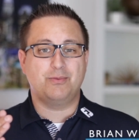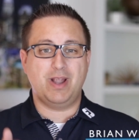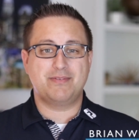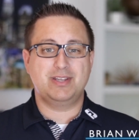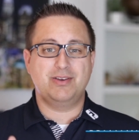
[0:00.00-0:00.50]

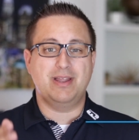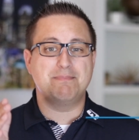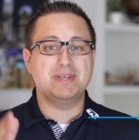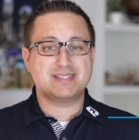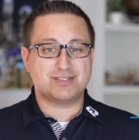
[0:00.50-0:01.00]
revenue,
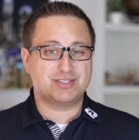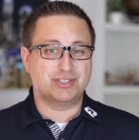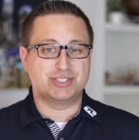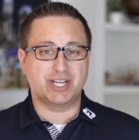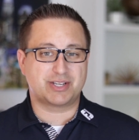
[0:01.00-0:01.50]
and business
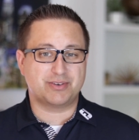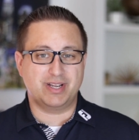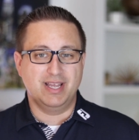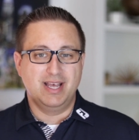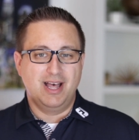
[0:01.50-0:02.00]
trajectory,